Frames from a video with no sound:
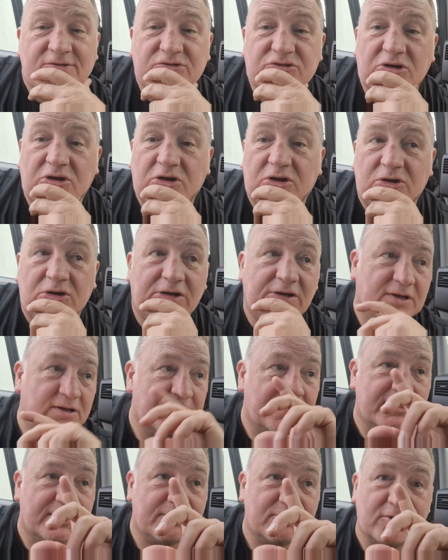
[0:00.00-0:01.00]
so
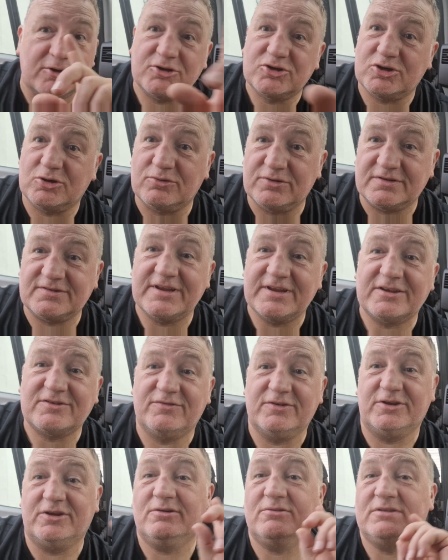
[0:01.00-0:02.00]
I'm going to shoot this
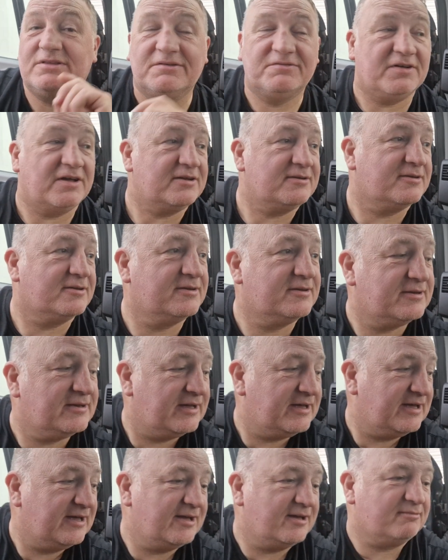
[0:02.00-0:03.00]
next video in the van
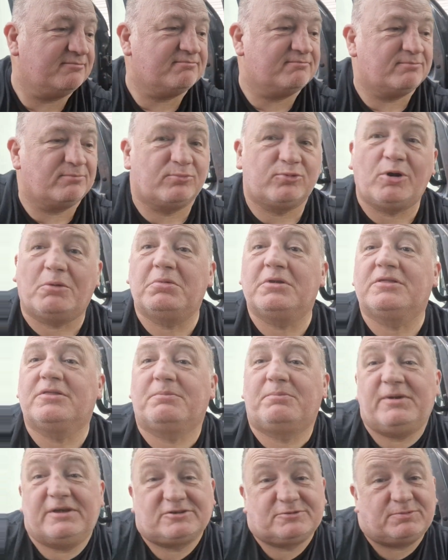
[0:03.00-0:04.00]
um, probably
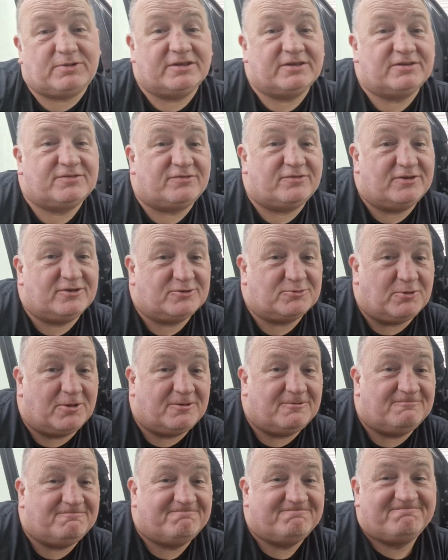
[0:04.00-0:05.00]
the best place for it as
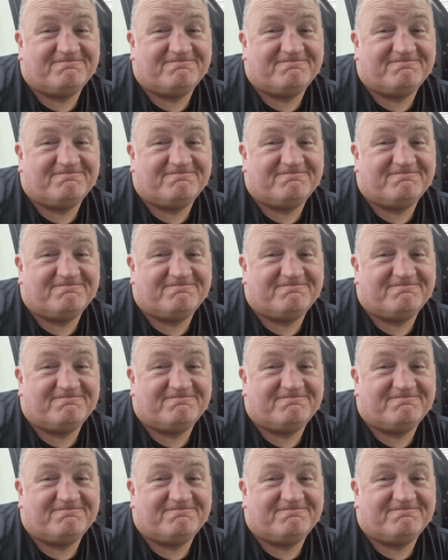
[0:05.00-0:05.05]
well